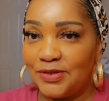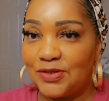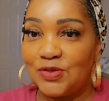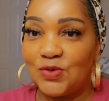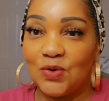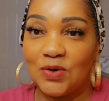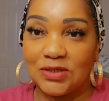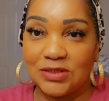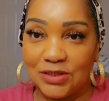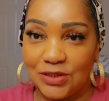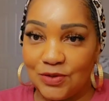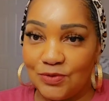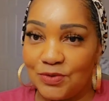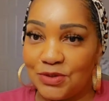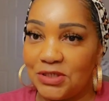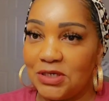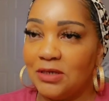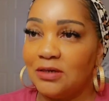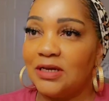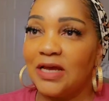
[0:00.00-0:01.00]
talks a little
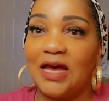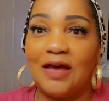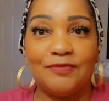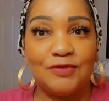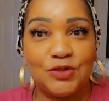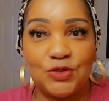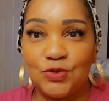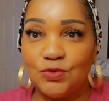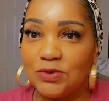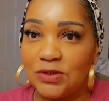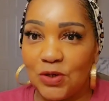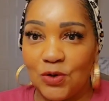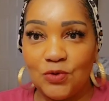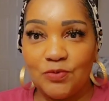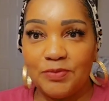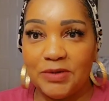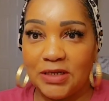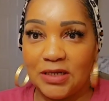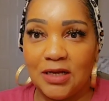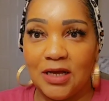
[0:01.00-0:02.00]
junk. After you
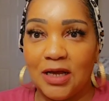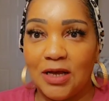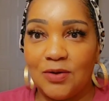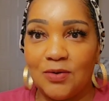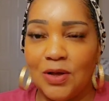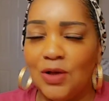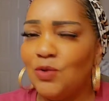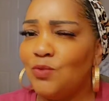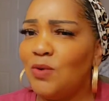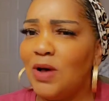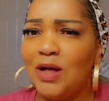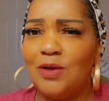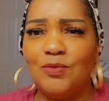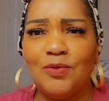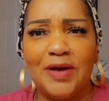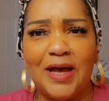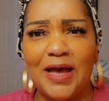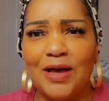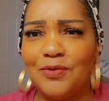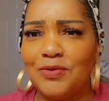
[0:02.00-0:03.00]
told me to go, oh, while
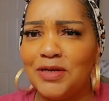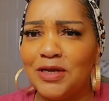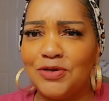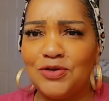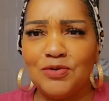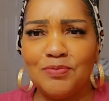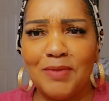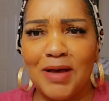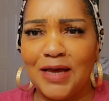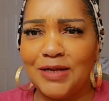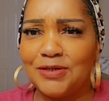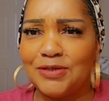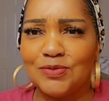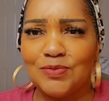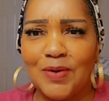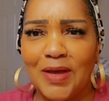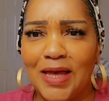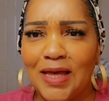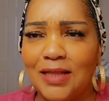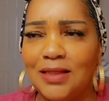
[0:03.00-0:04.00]
we're out here, you might as
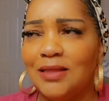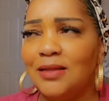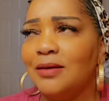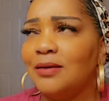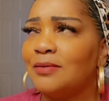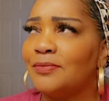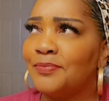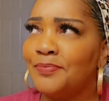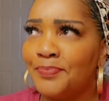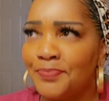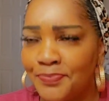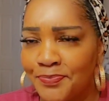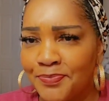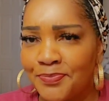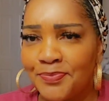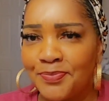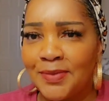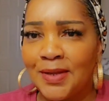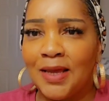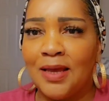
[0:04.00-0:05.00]
well.
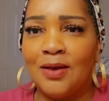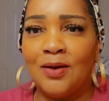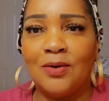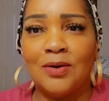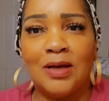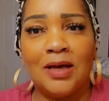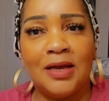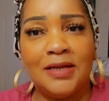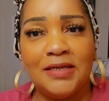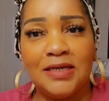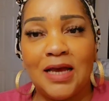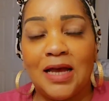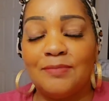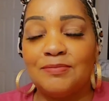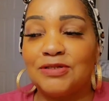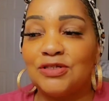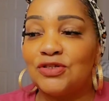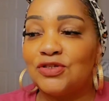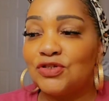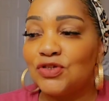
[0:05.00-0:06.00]
Honey,
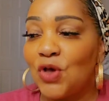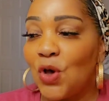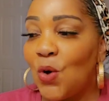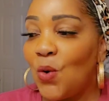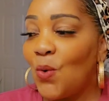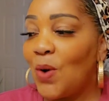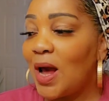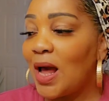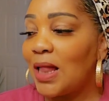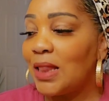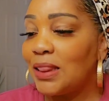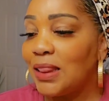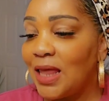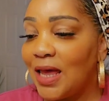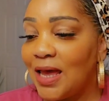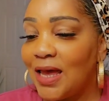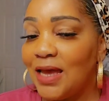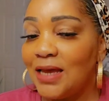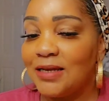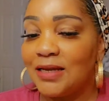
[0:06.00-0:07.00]
I'm so
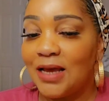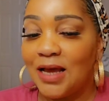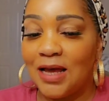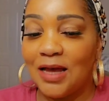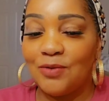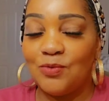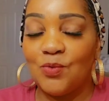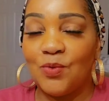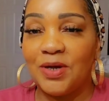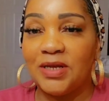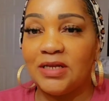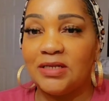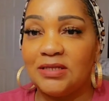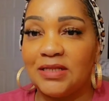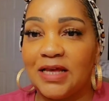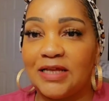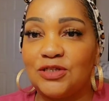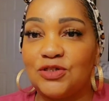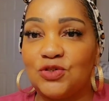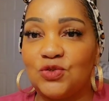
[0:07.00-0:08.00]
glad I went in
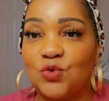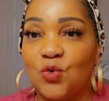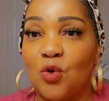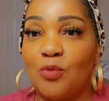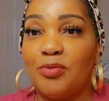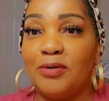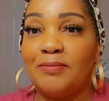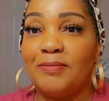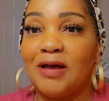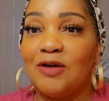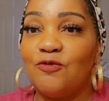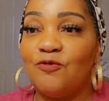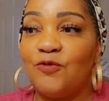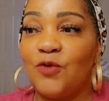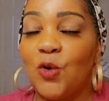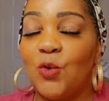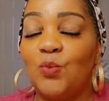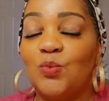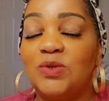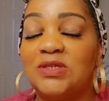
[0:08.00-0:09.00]
that store, but my
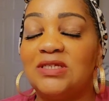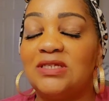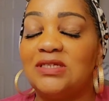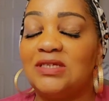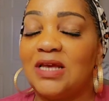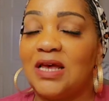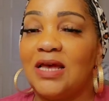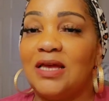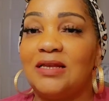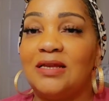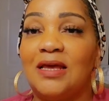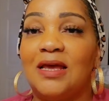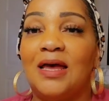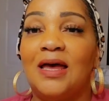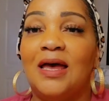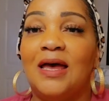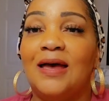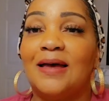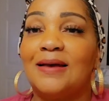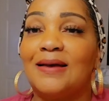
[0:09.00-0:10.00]
phone was dead.
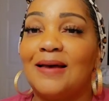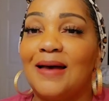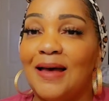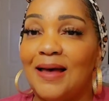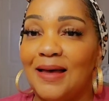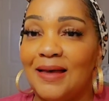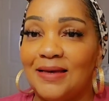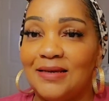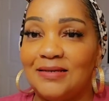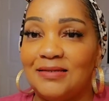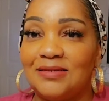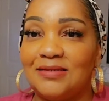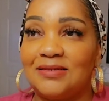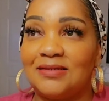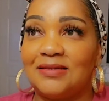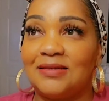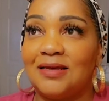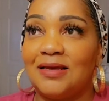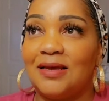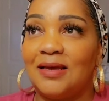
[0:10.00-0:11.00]

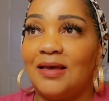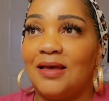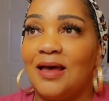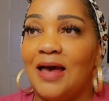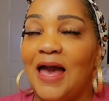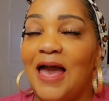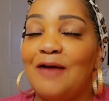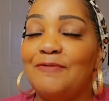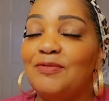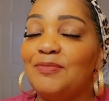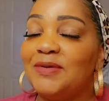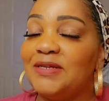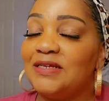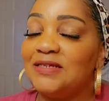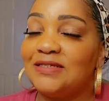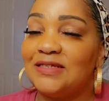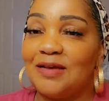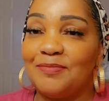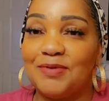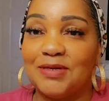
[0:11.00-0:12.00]
Guys, I haven't been
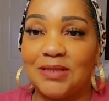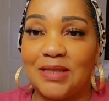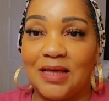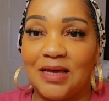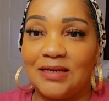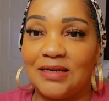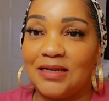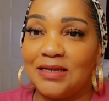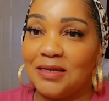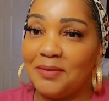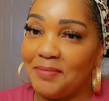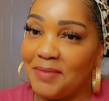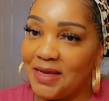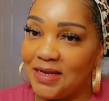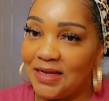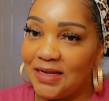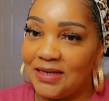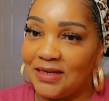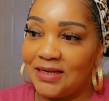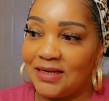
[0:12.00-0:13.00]
to Zebulon in a
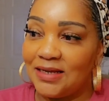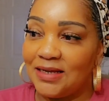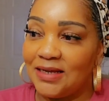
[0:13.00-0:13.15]
minute.